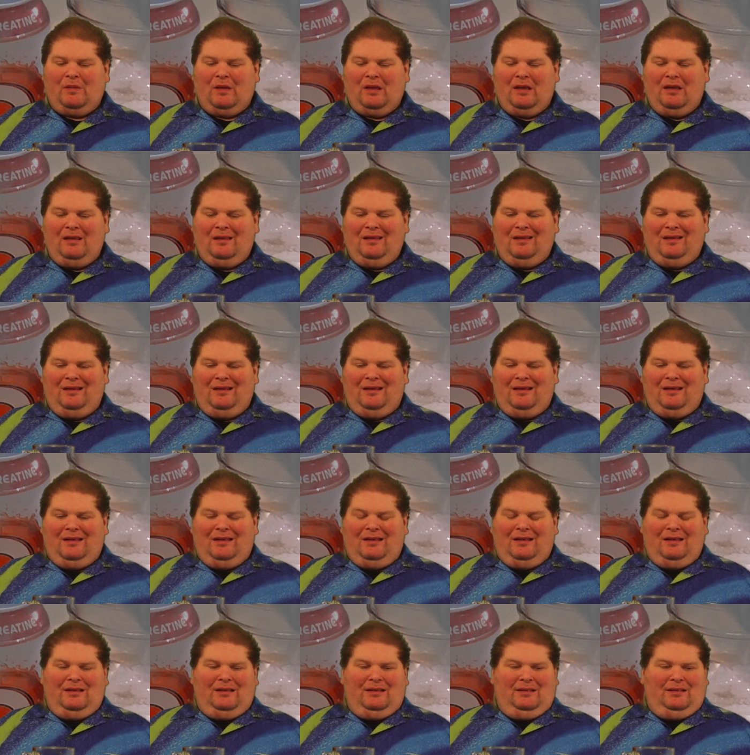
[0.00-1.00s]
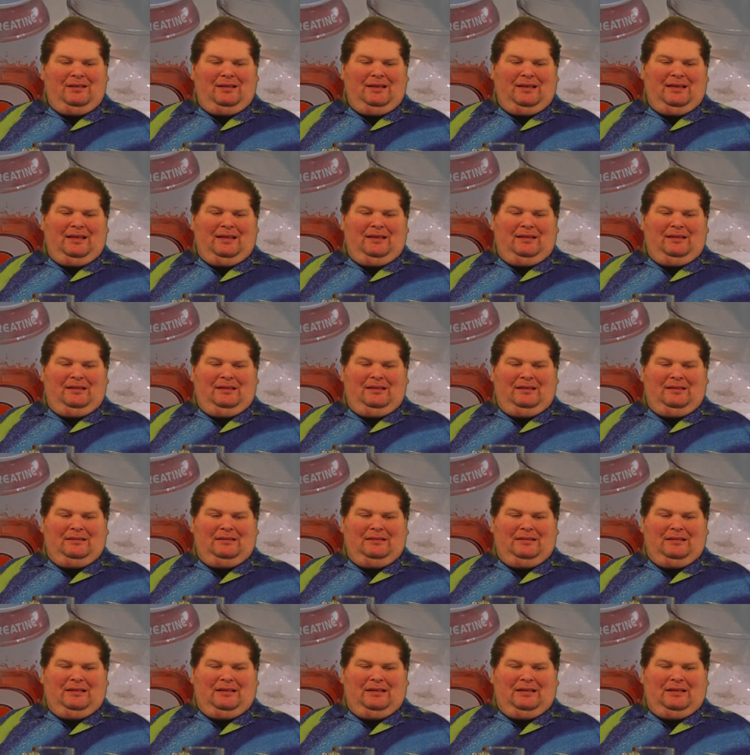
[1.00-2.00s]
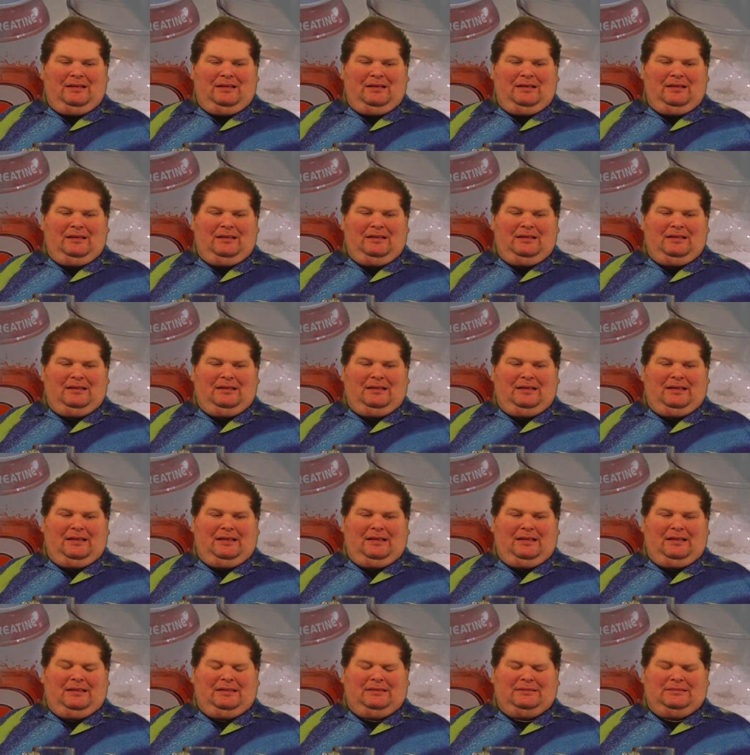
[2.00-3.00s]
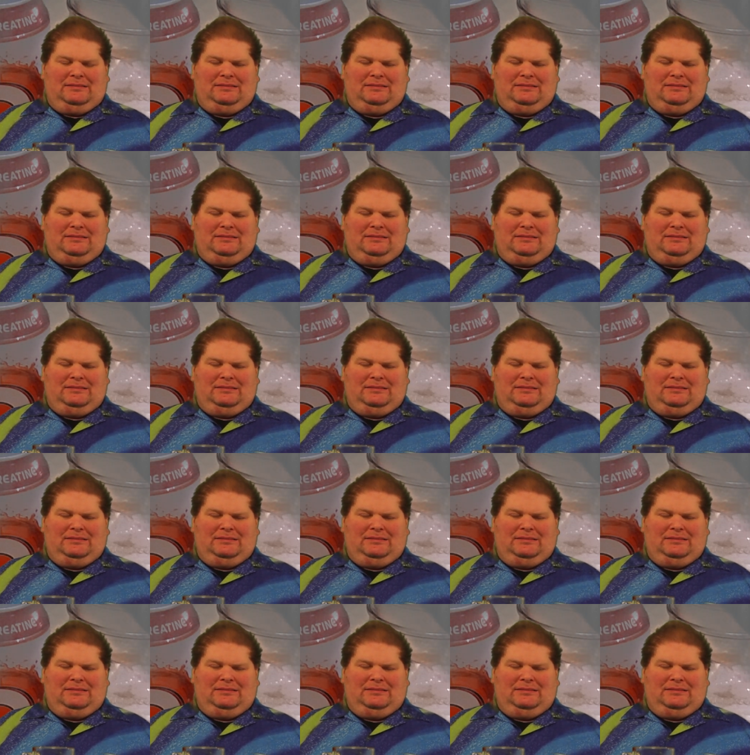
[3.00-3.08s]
[no speech]